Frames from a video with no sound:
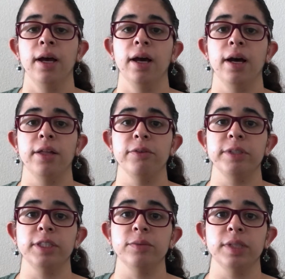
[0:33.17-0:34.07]
The
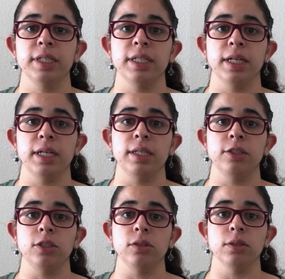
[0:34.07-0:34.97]
reason why I
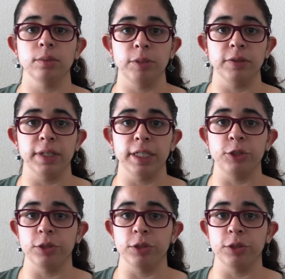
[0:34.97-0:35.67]
do a little bit of the head